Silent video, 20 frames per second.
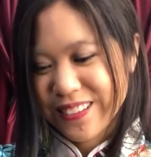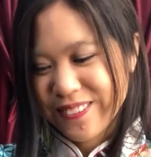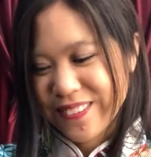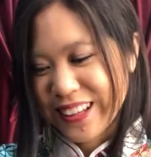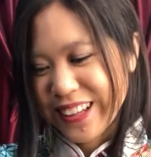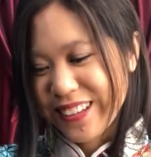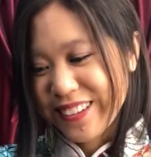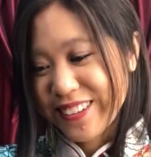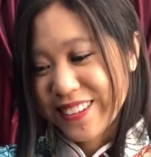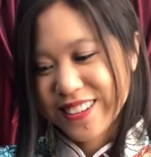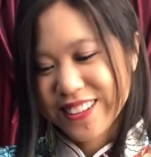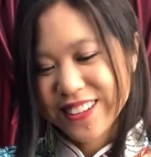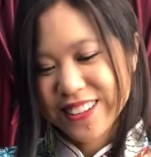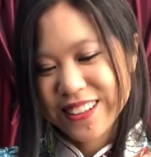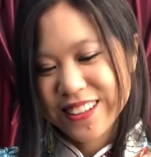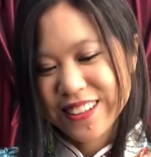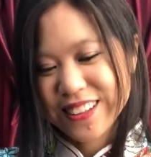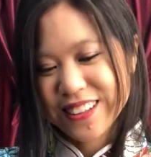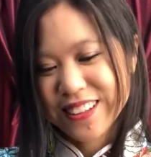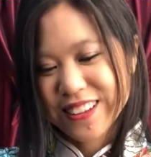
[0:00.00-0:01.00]
please
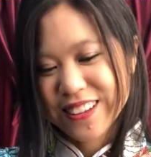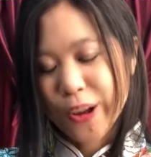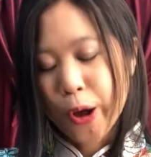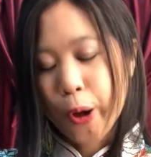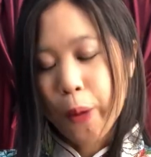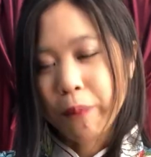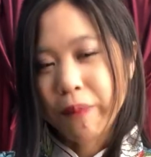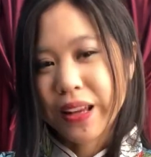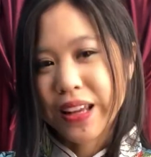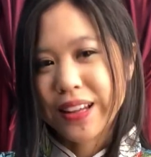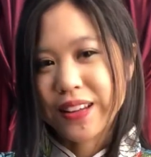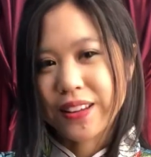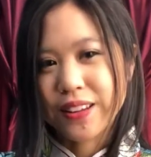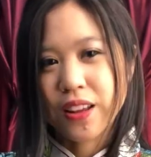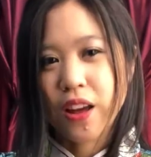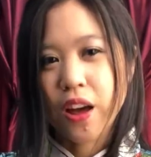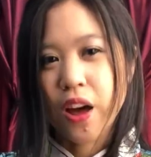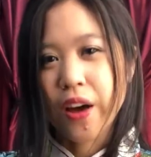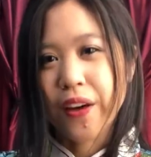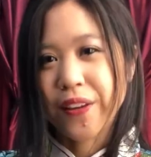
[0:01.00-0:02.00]
comment
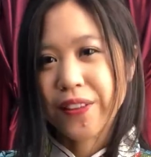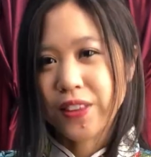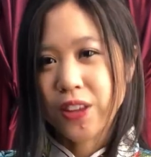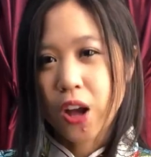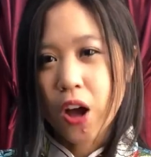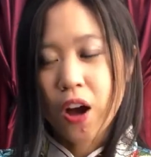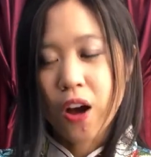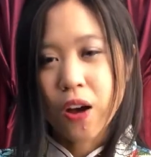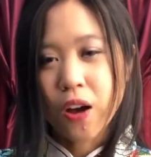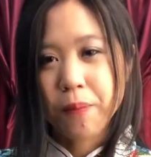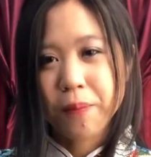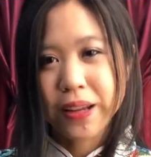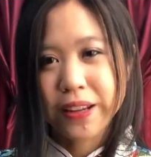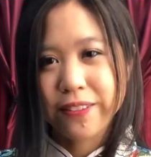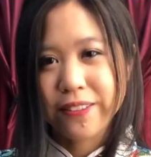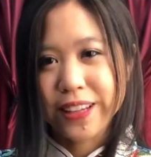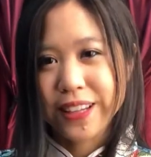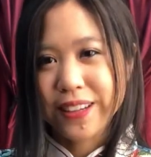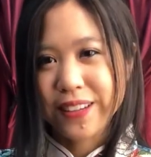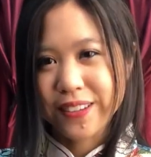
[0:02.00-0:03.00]
on all my
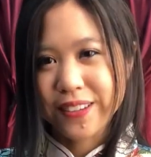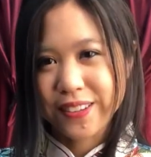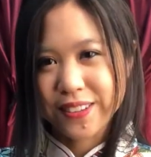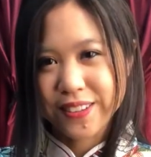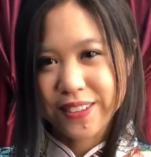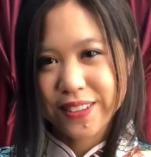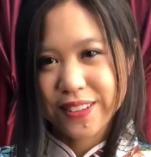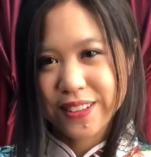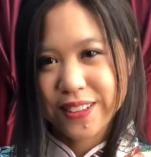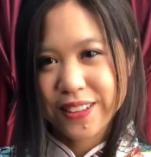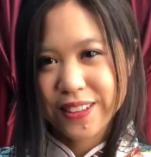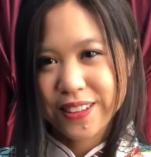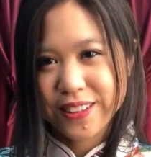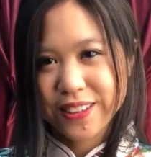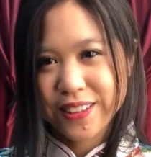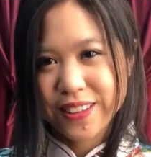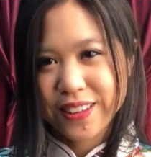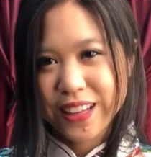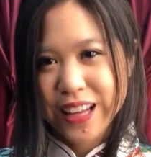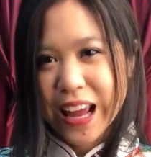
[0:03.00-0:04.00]
videos
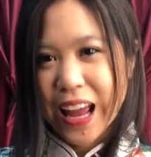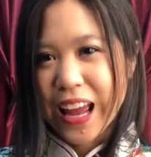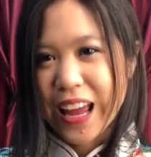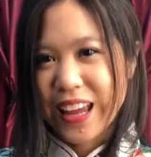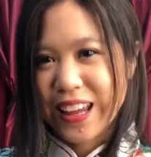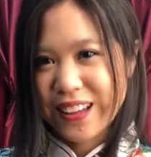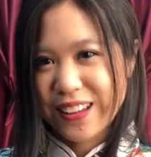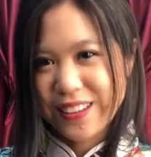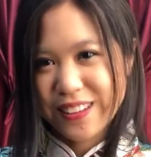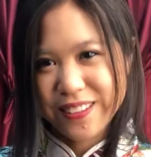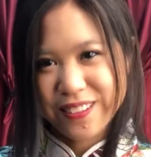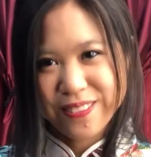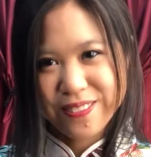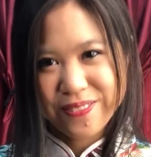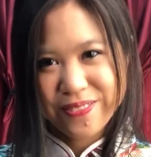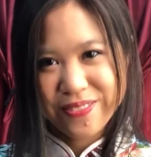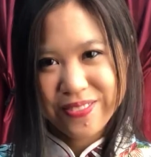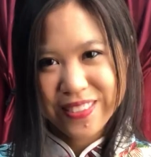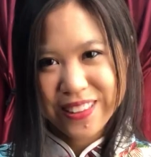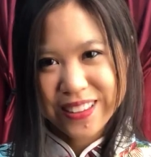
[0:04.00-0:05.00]
and
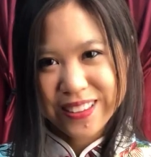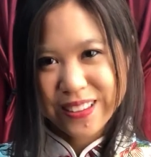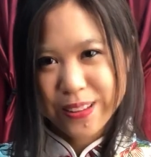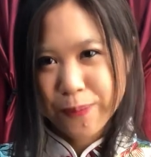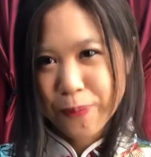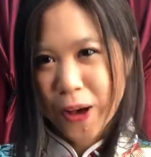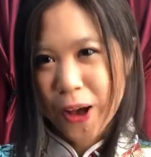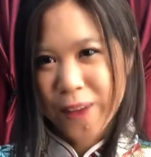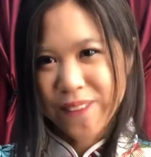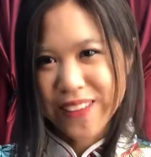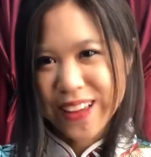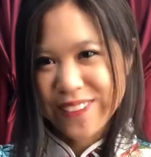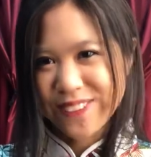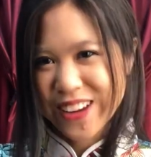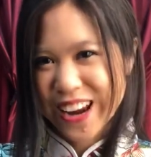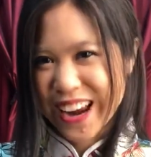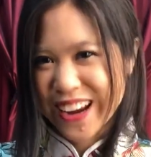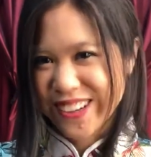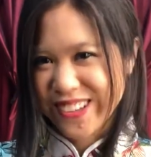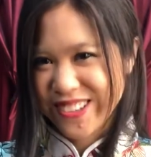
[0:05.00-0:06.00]
support my
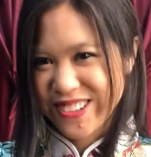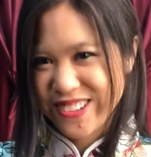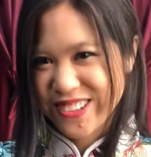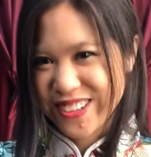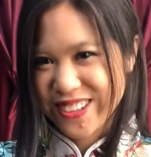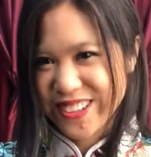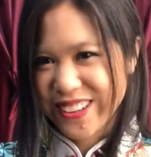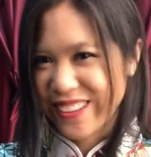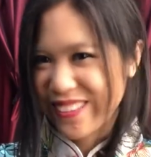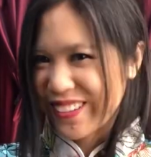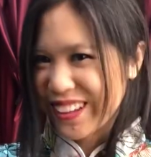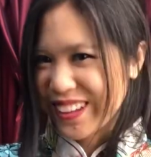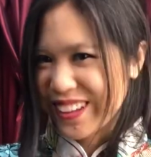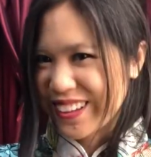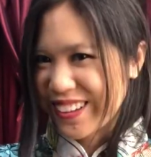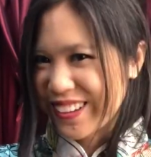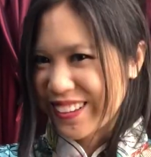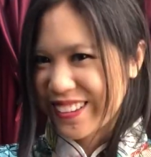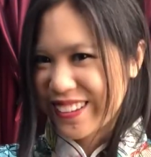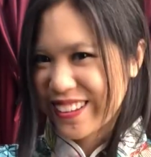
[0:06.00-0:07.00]
Patreon
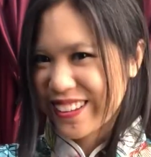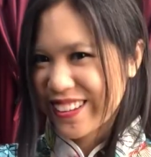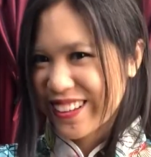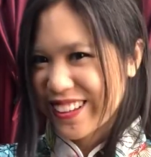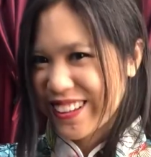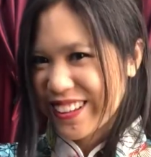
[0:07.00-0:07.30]
because